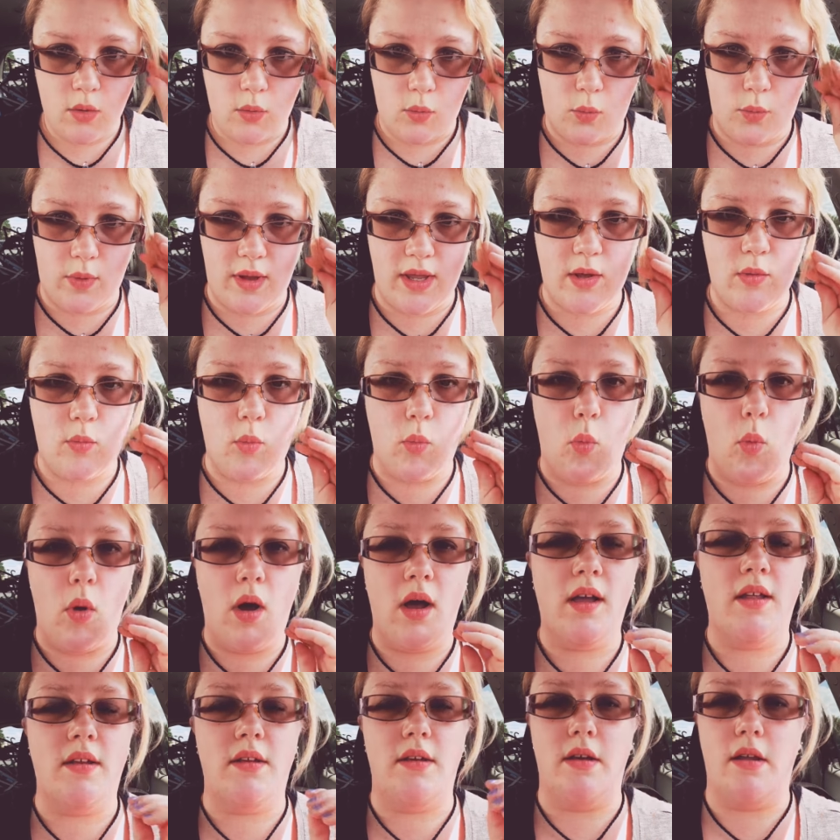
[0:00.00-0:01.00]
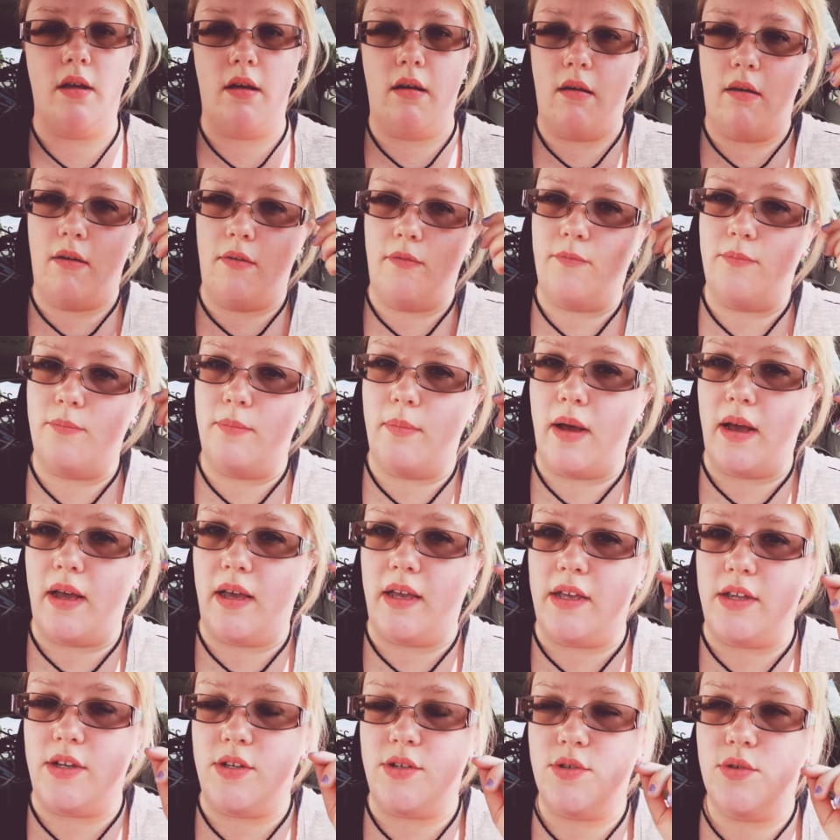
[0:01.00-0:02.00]
week 1 of
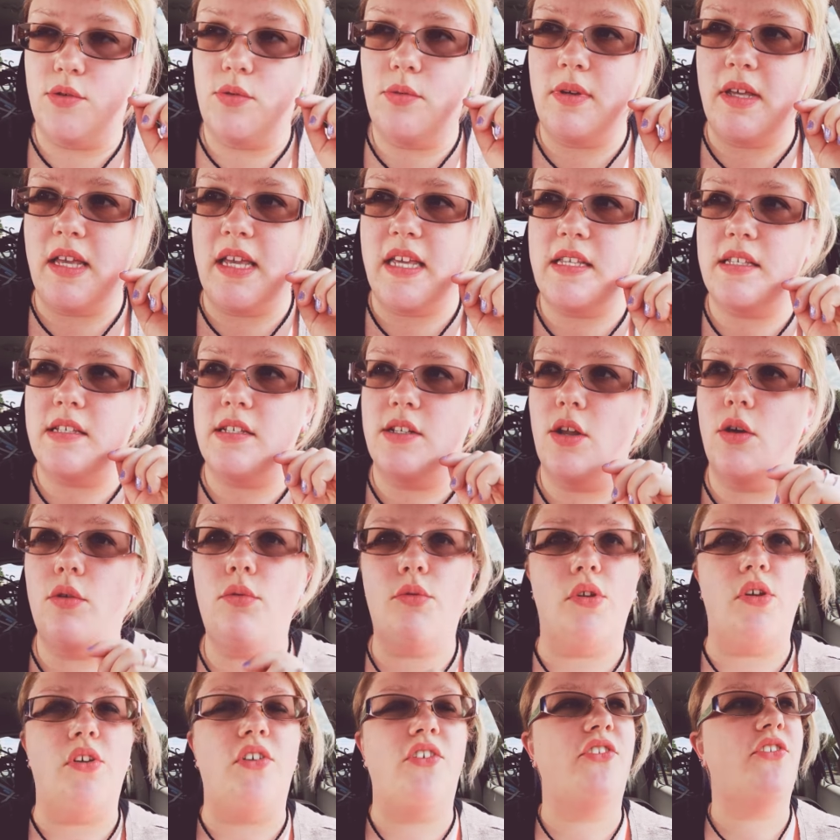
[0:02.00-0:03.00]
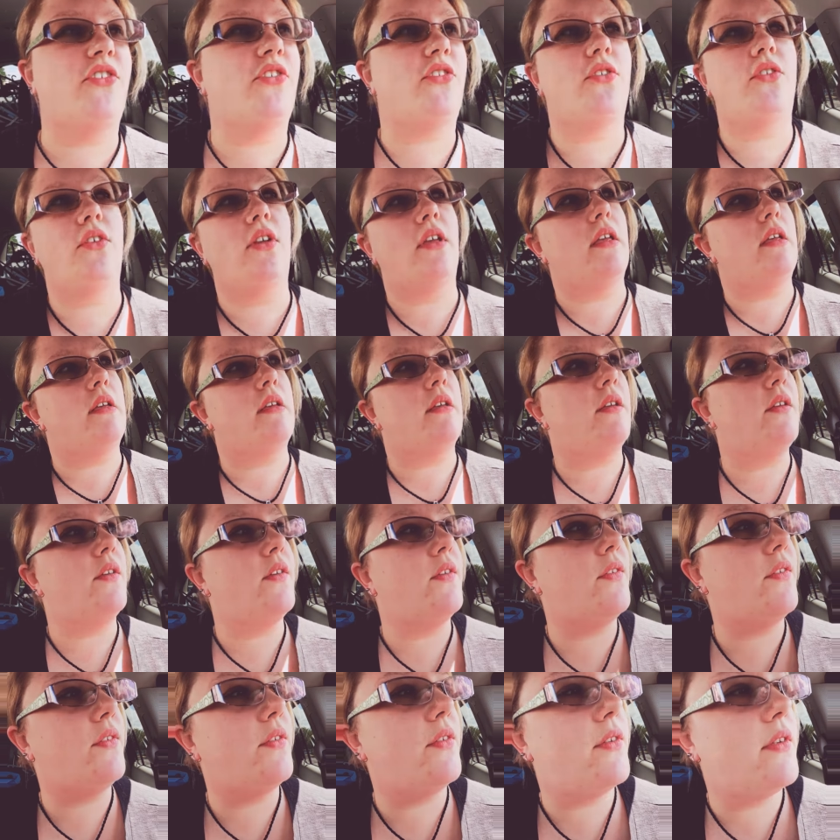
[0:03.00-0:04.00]
my 2 weeks notice
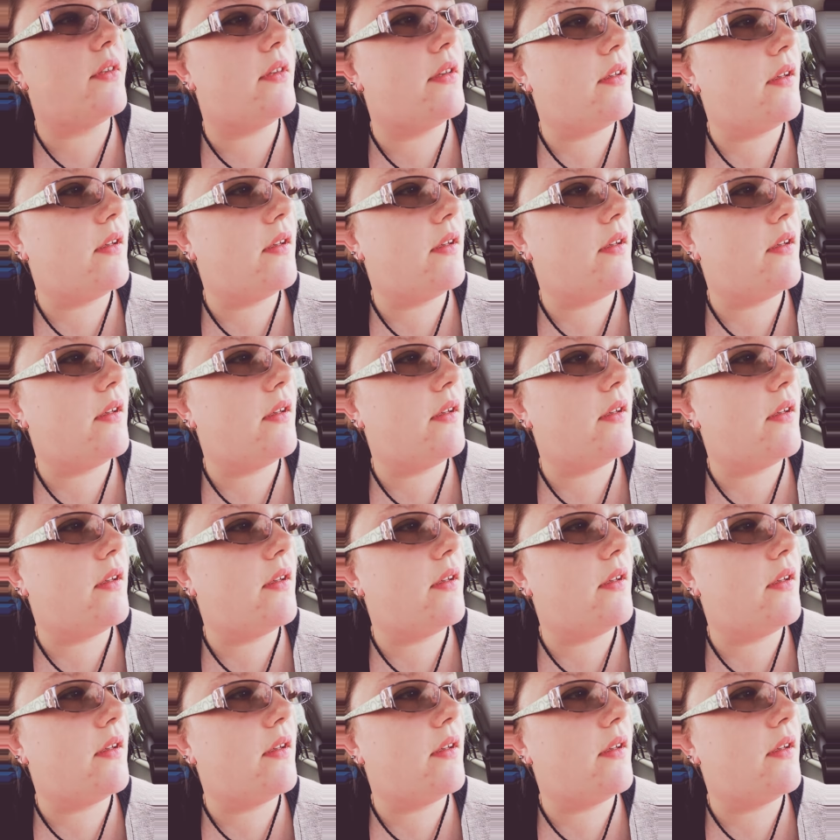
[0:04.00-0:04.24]
is